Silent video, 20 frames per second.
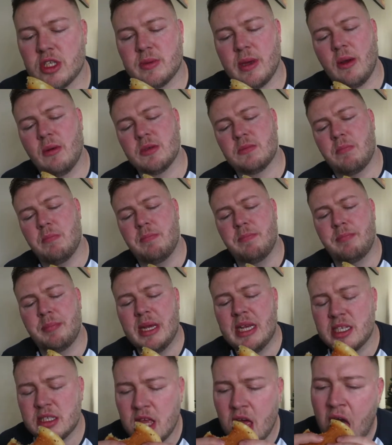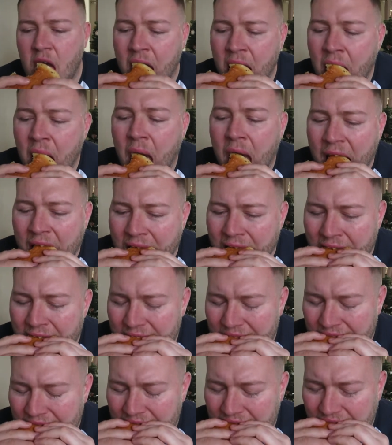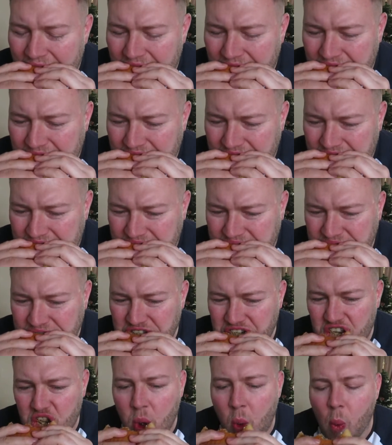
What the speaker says: as well. It's beast. I'll